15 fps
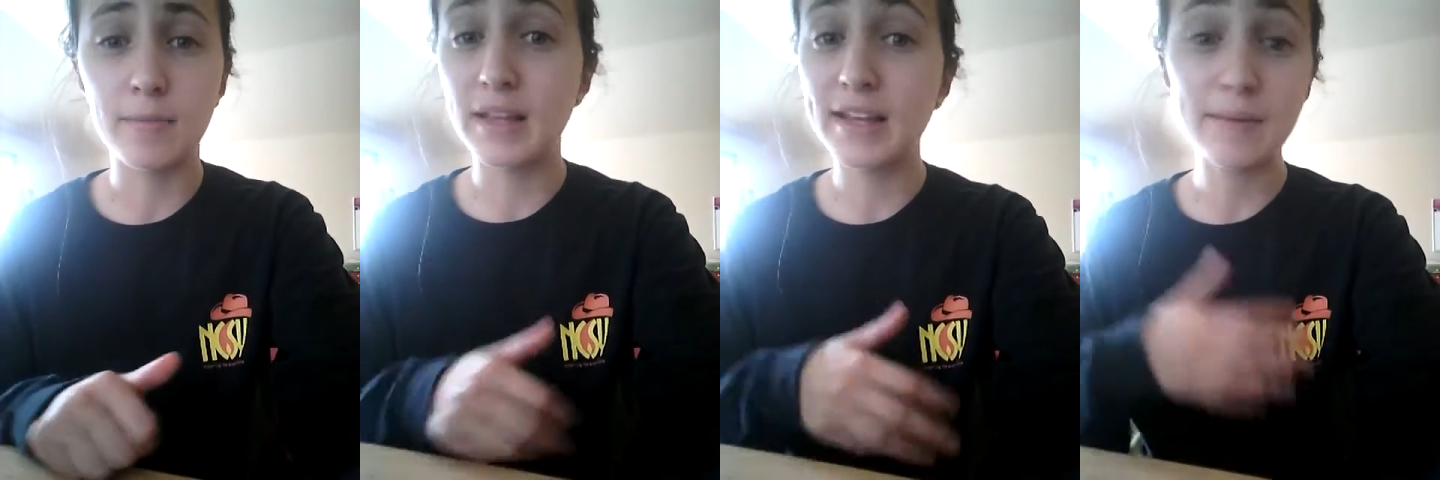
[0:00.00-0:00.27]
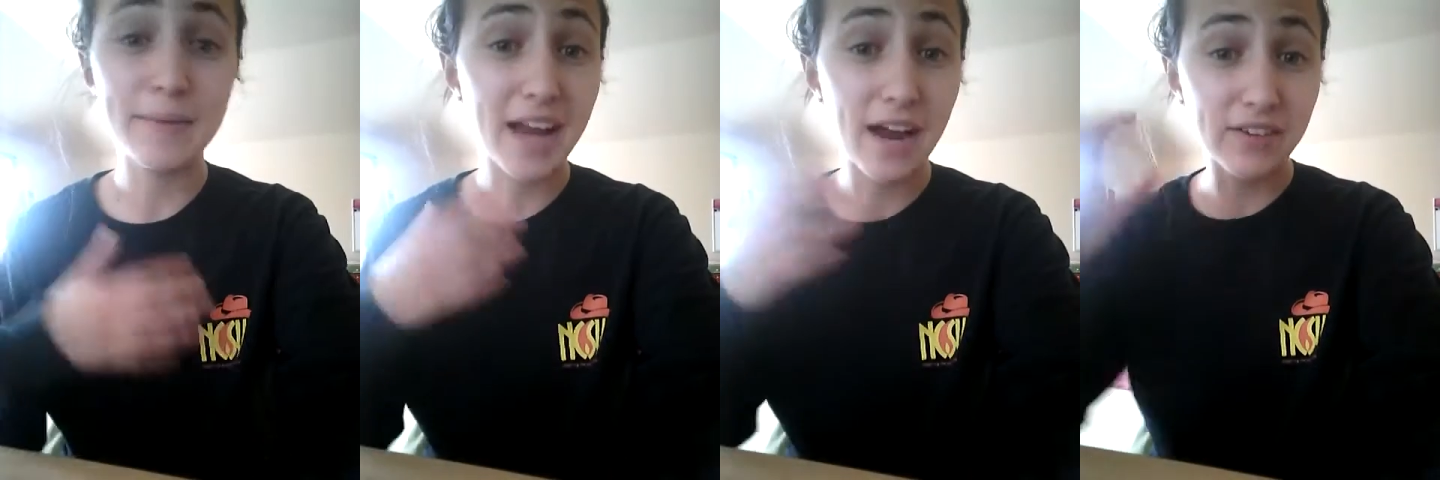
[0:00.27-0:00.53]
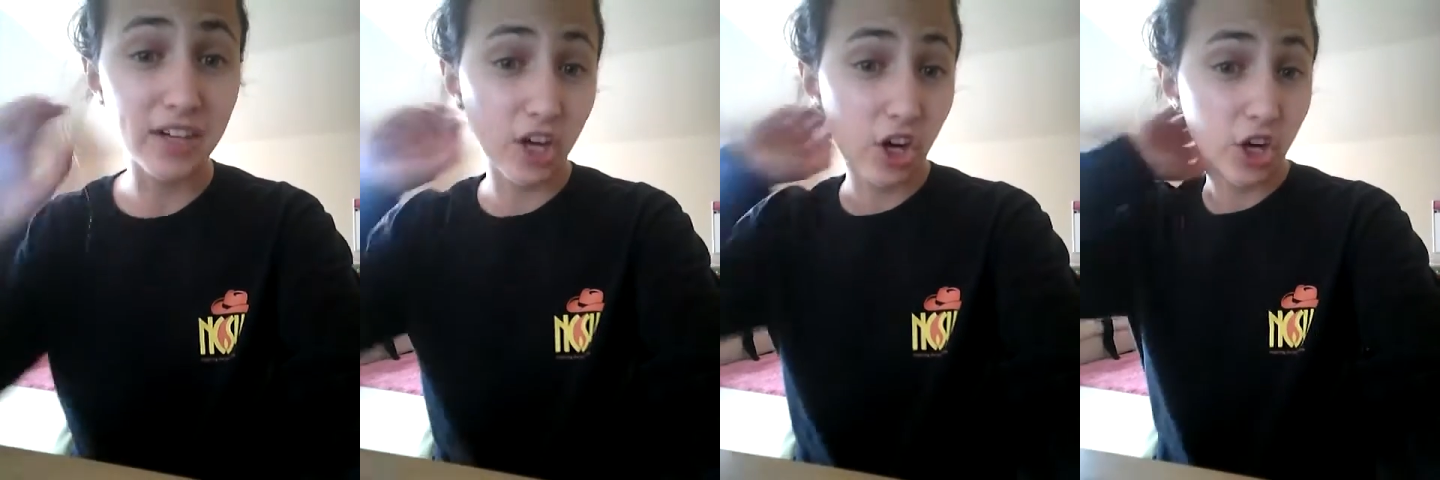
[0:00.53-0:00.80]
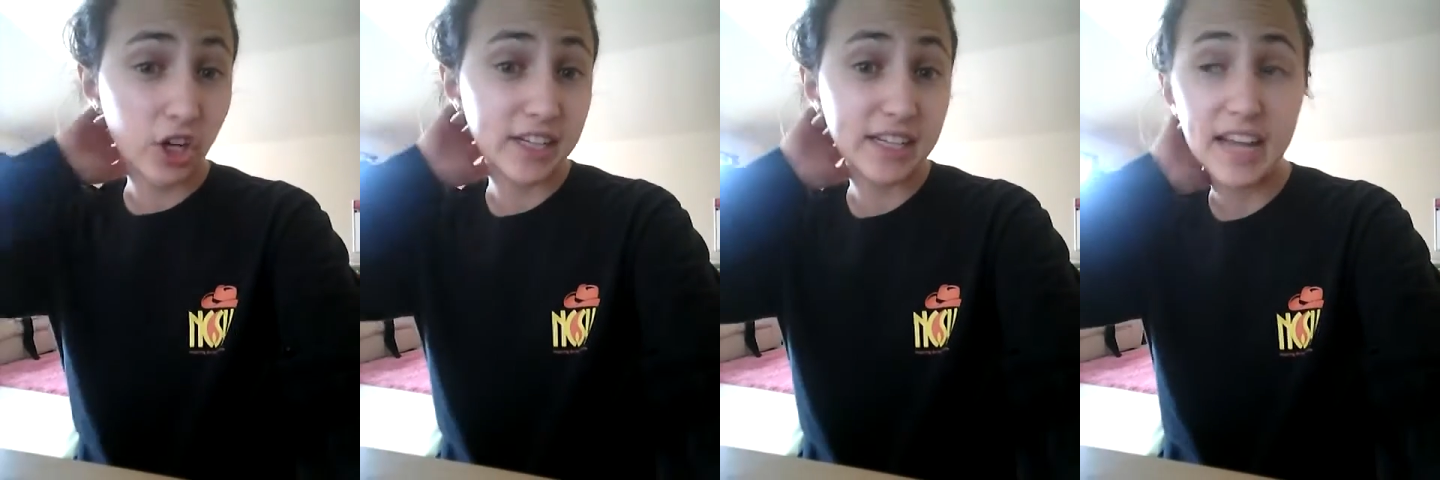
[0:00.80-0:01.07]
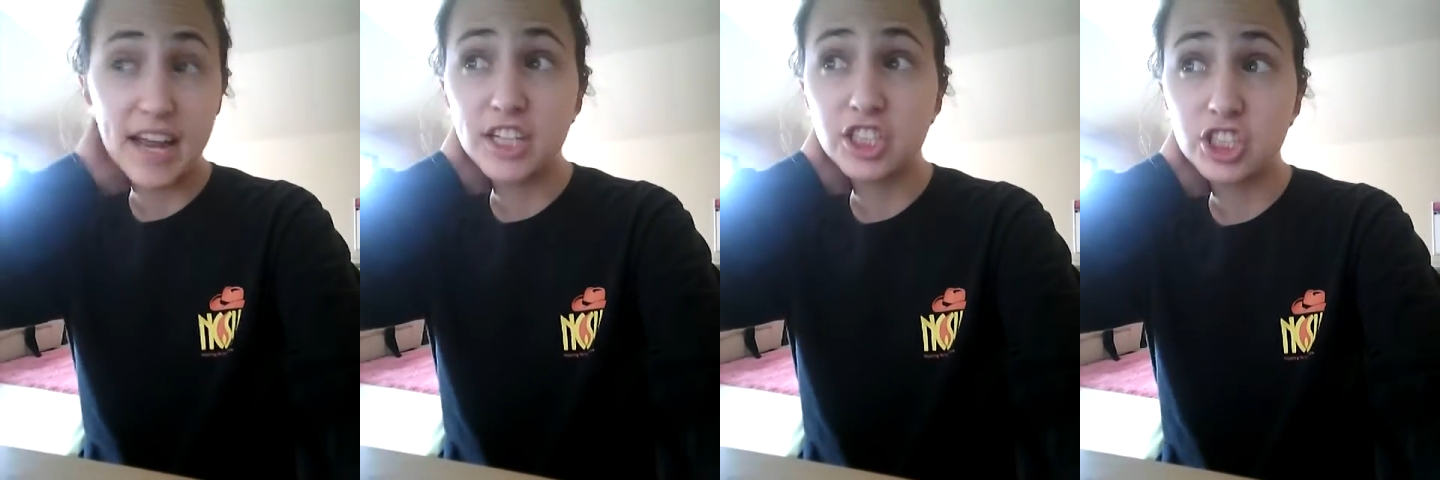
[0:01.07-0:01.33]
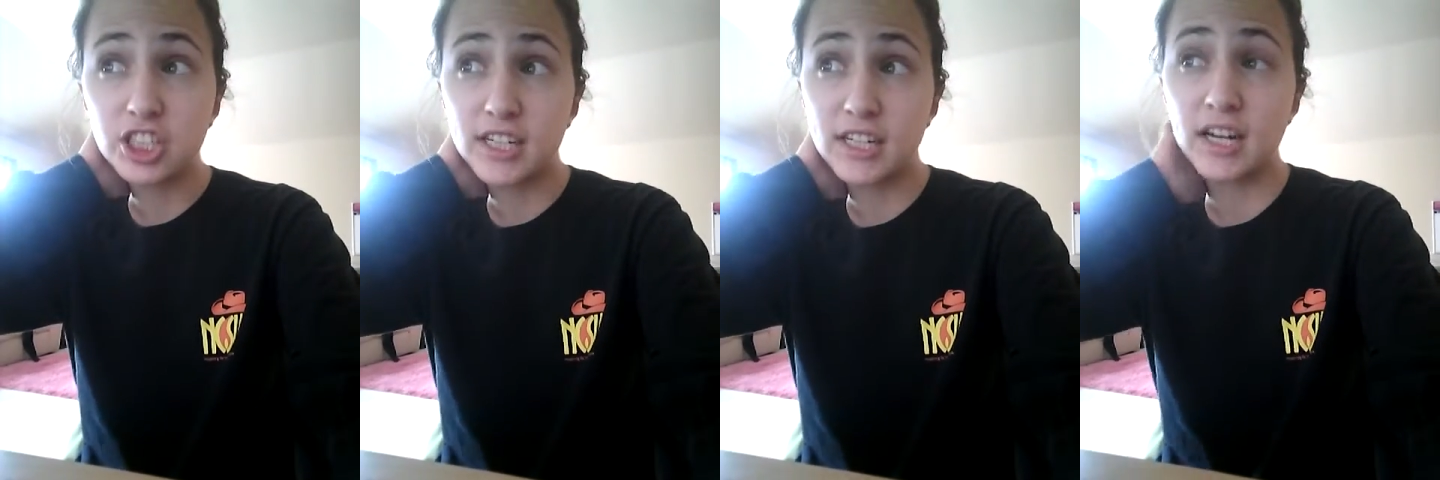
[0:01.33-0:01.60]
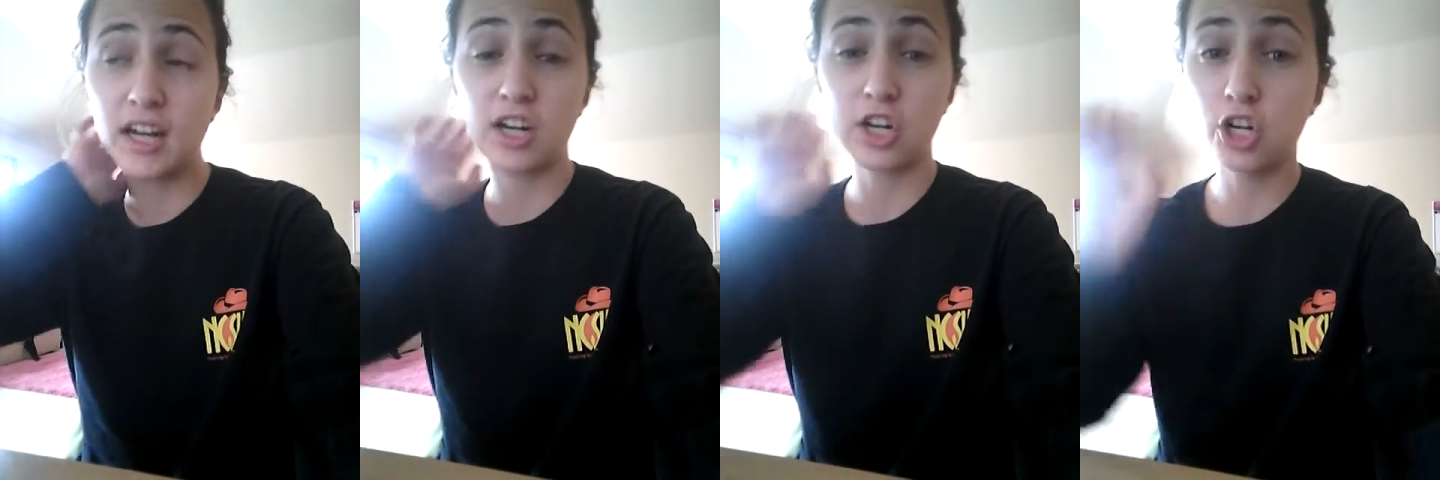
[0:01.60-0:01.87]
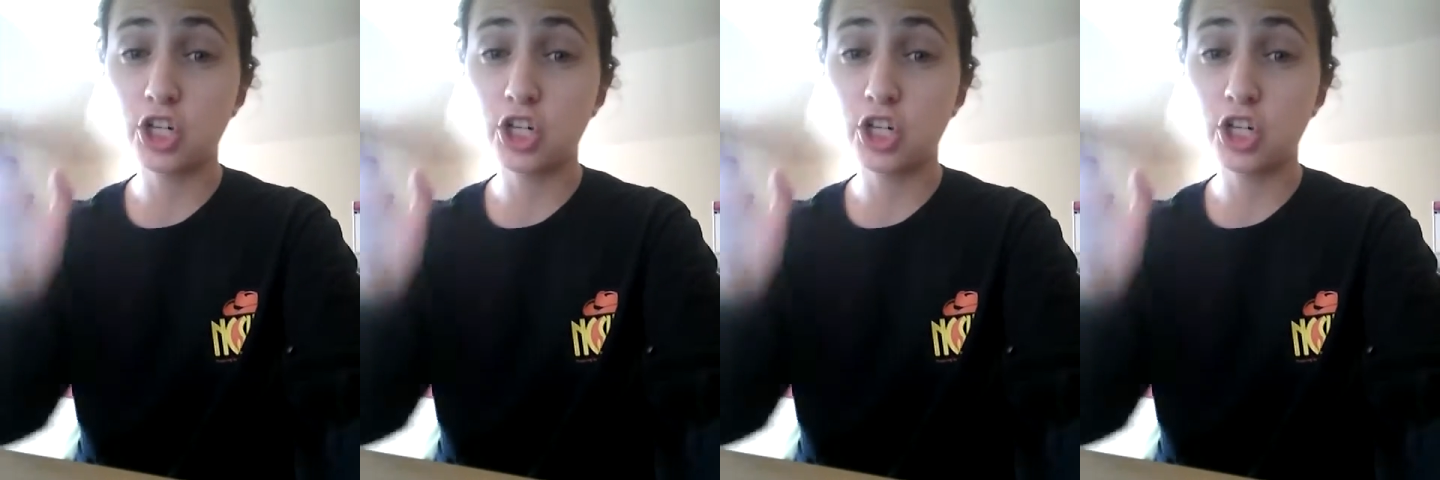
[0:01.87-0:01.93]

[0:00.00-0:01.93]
They could be having a herniation.